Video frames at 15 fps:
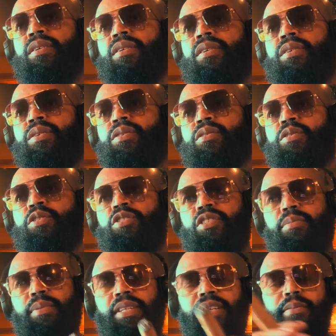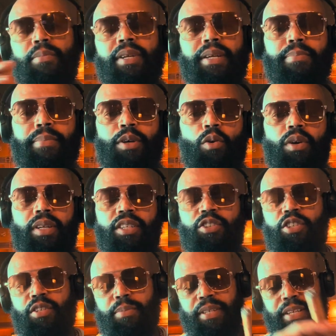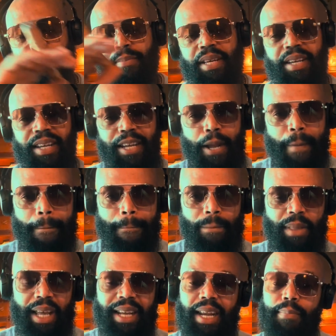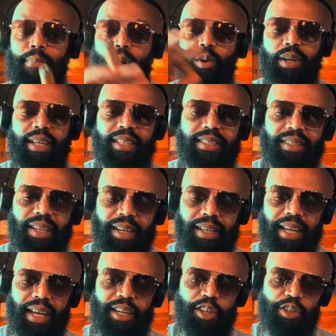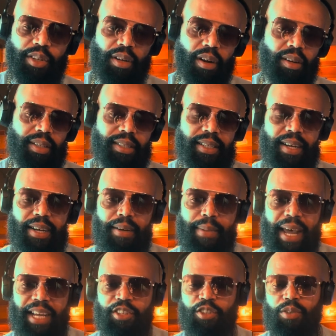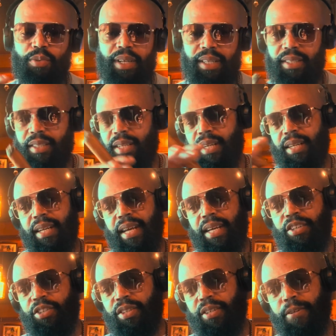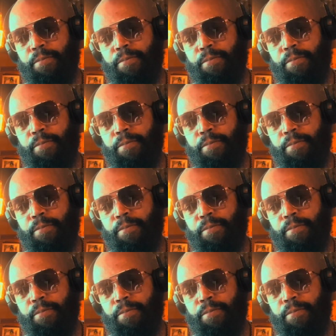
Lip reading: you should be emitting and emoting sun energy all the time. S-U-N, sun energy,